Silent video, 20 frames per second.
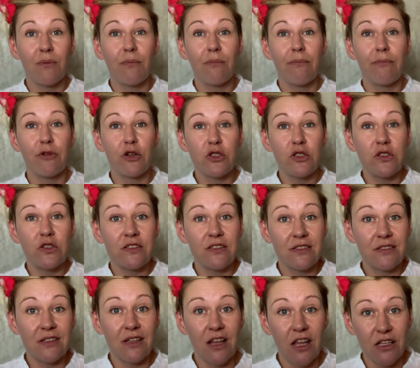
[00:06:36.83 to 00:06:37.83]
produces
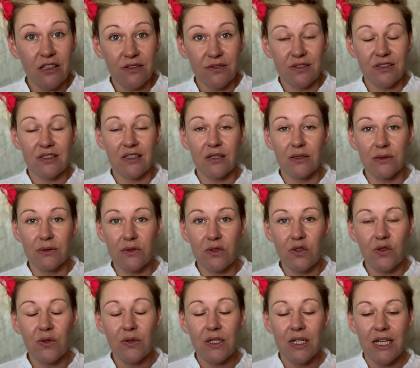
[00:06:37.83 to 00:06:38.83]
a lot of
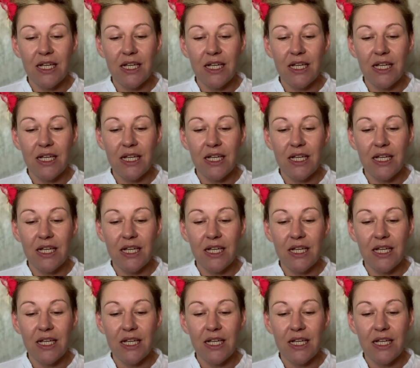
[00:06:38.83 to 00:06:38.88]
CO2,